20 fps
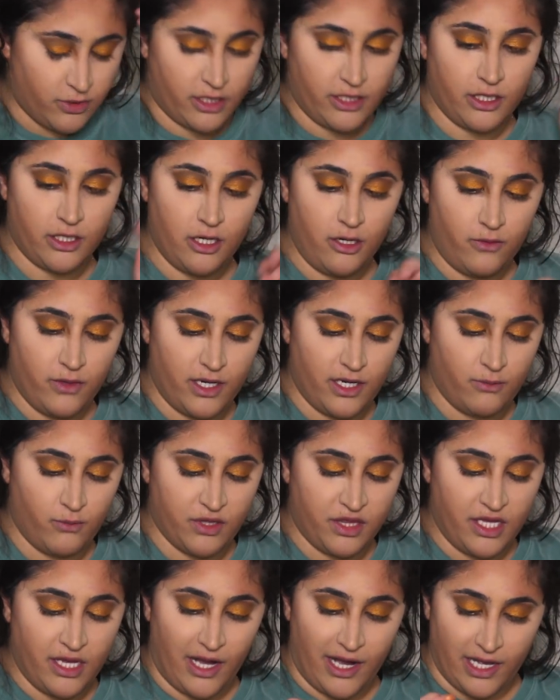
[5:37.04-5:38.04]
we're gonna go in
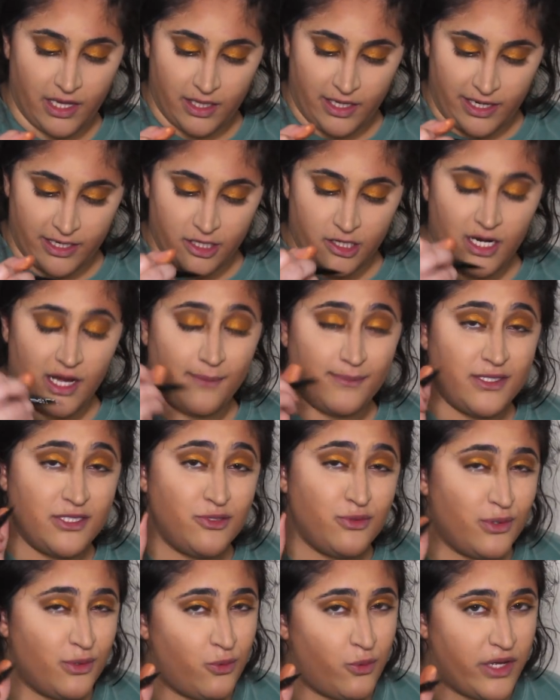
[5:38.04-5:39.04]
with the eyeliner. I'm gonna
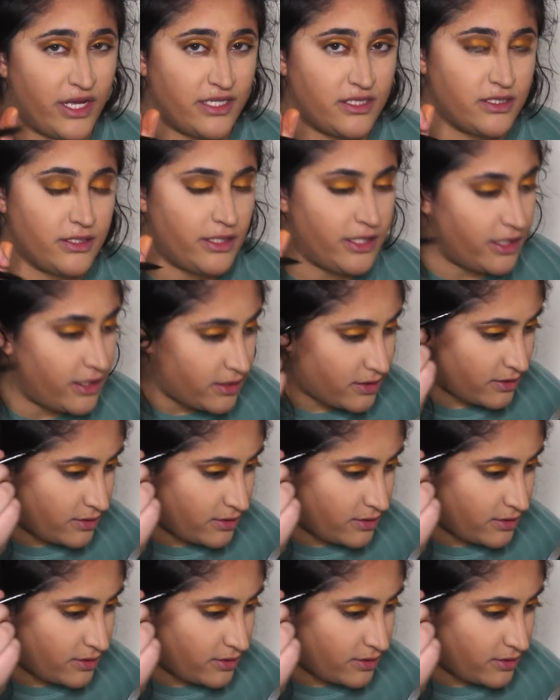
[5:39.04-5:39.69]
do a winged look.